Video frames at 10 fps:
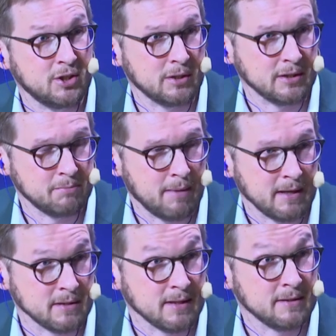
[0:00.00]
the digital
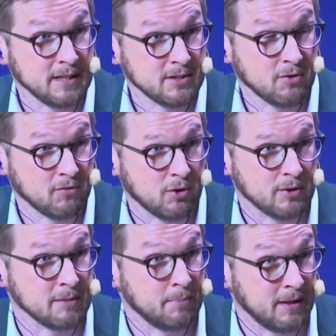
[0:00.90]
space. And that's, of
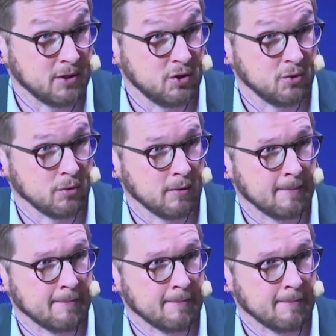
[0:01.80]
course, a big issue.